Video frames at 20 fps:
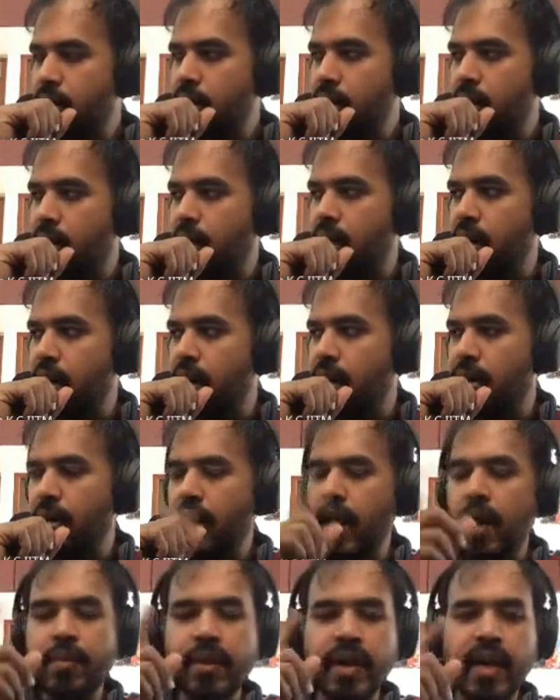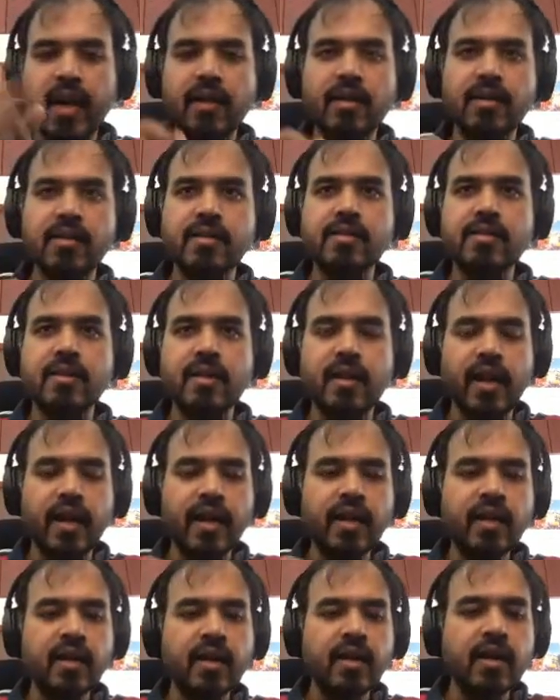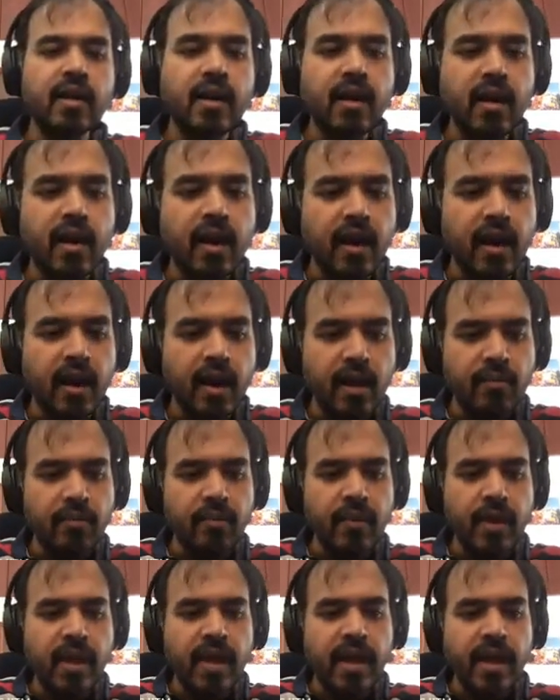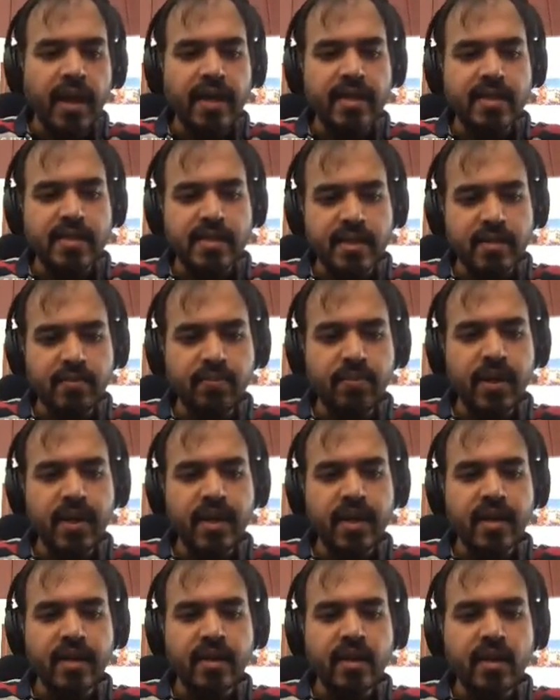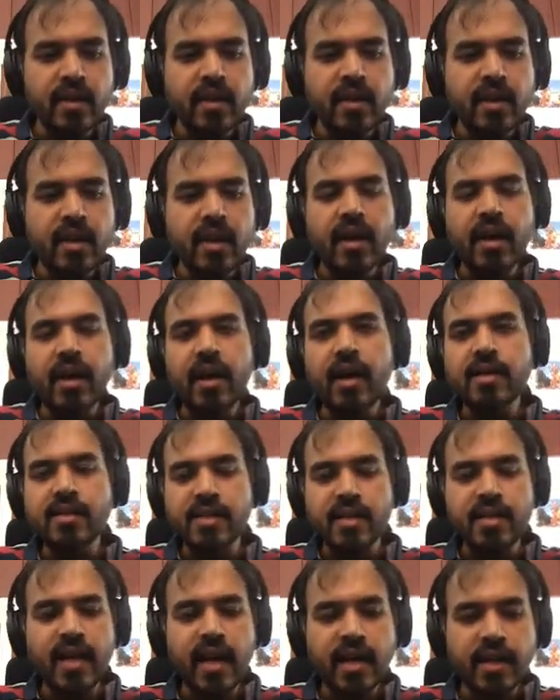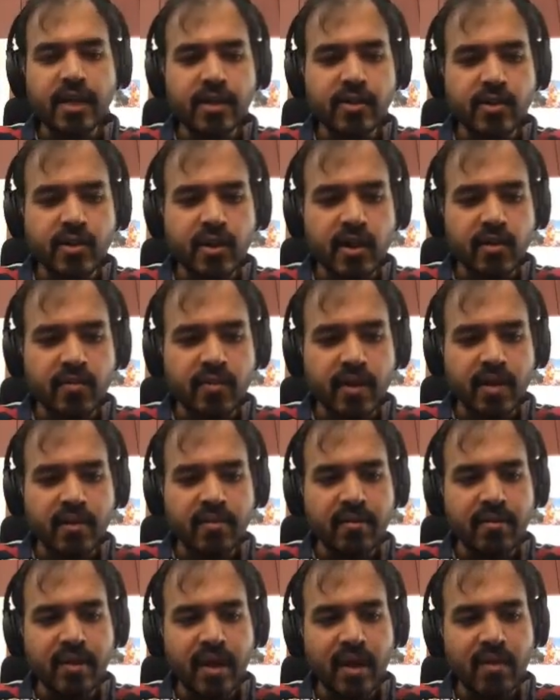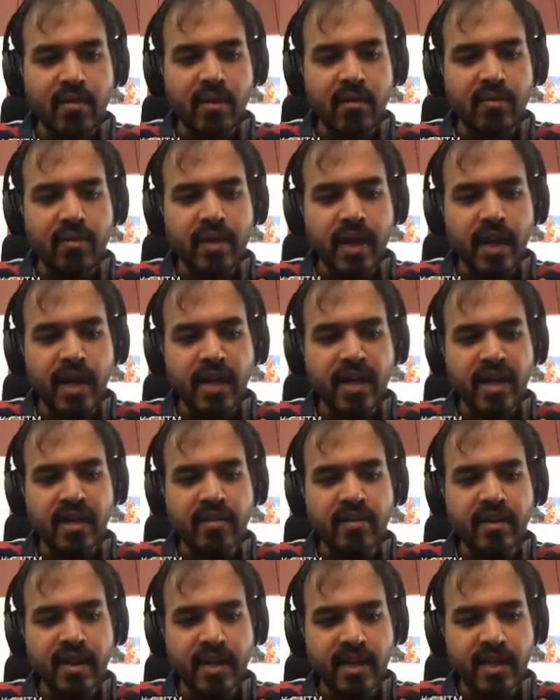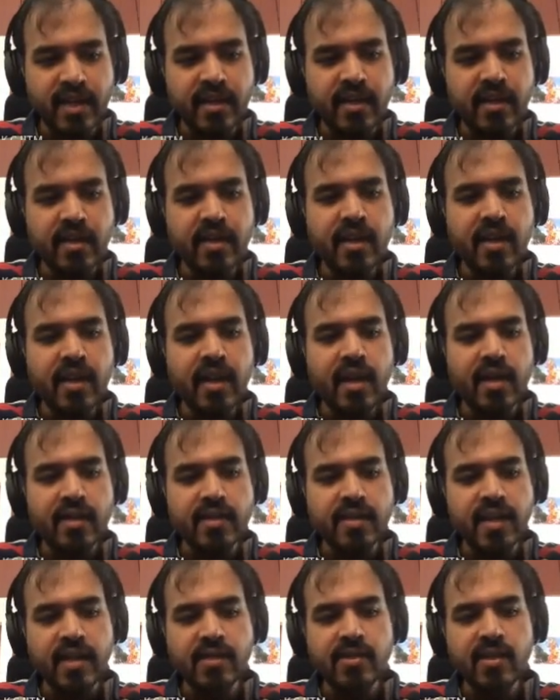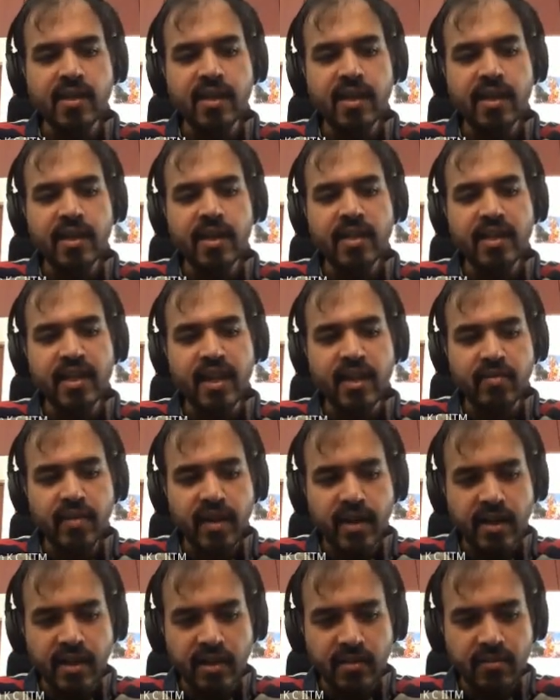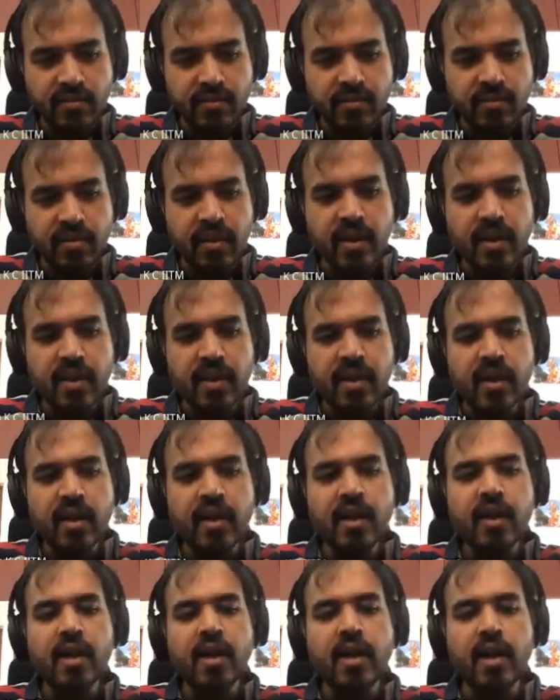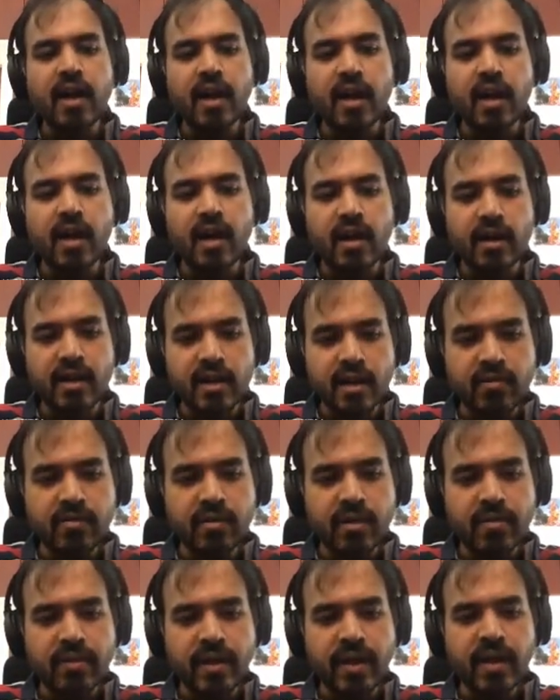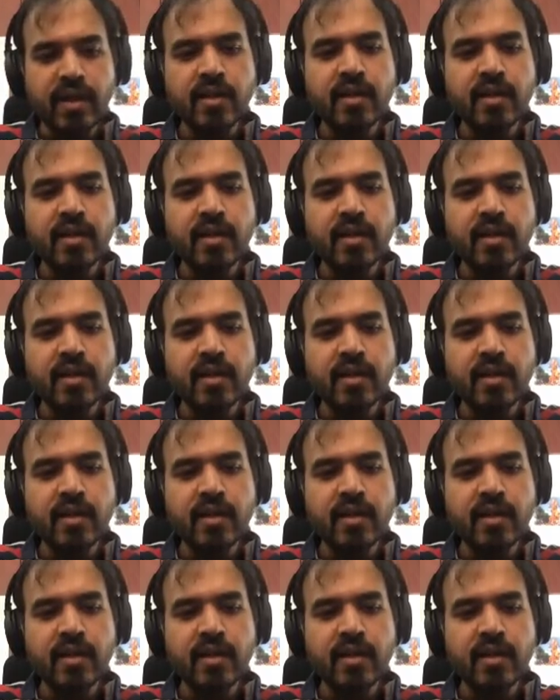lambda calculus, right? Is simply a syntactic sugar. Whenever we write dvt, it is actually the effect div effect.